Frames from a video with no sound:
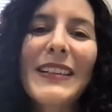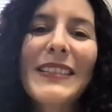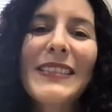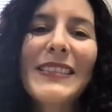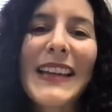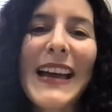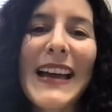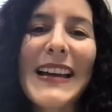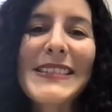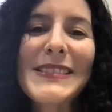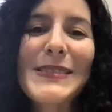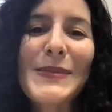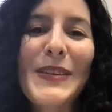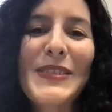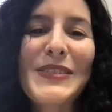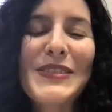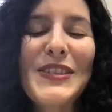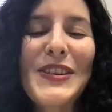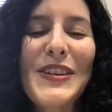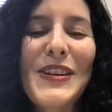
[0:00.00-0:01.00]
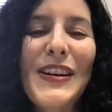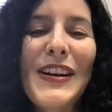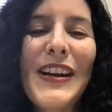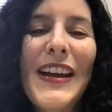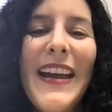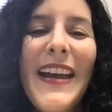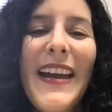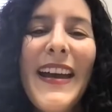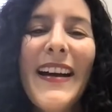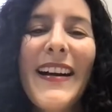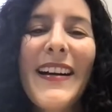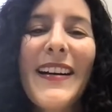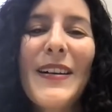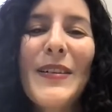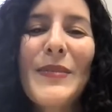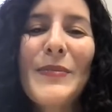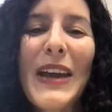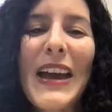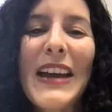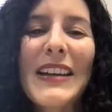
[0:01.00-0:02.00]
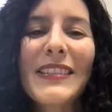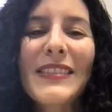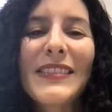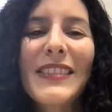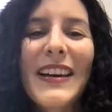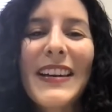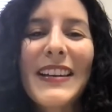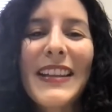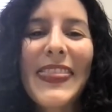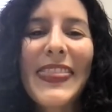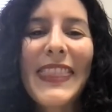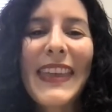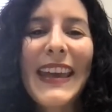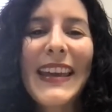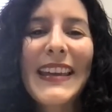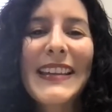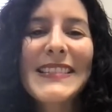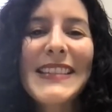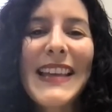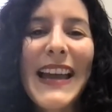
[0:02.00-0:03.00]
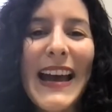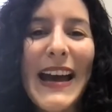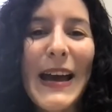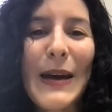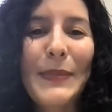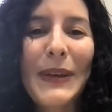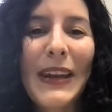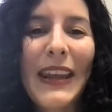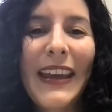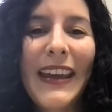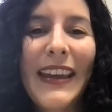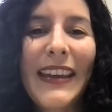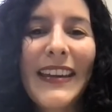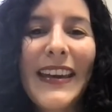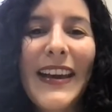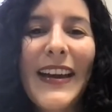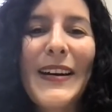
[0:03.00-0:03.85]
last semester, we had a lot of things happening,